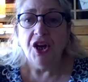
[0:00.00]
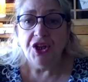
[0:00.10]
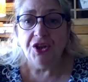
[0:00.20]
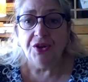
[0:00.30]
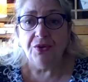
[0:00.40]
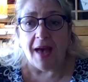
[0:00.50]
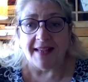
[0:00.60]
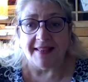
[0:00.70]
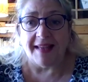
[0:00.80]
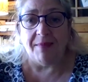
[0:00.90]
you
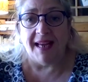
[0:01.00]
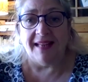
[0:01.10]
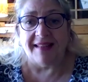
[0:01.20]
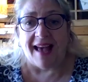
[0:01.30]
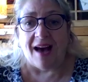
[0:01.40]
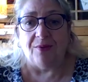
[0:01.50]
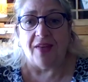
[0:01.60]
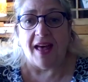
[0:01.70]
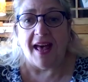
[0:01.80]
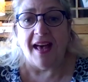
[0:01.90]
SMEs out
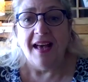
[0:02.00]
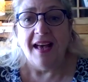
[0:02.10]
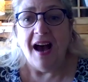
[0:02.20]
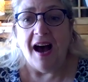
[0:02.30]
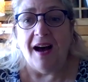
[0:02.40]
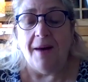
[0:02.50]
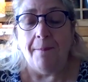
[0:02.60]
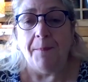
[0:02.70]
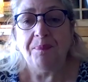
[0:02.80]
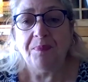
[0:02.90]
there
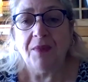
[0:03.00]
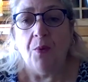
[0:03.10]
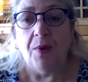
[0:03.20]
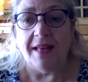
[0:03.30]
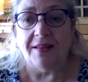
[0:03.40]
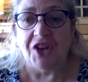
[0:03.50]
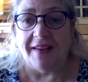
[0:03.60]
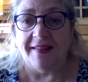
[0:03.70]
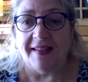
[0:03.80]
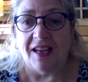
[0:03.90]
with
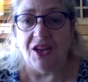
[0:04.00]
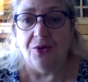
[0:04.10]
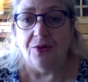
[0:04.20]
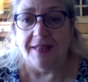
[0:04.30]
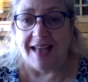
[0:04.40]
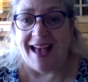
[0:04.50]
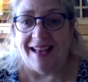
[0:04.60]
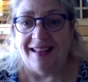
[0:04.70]
chasing your debt.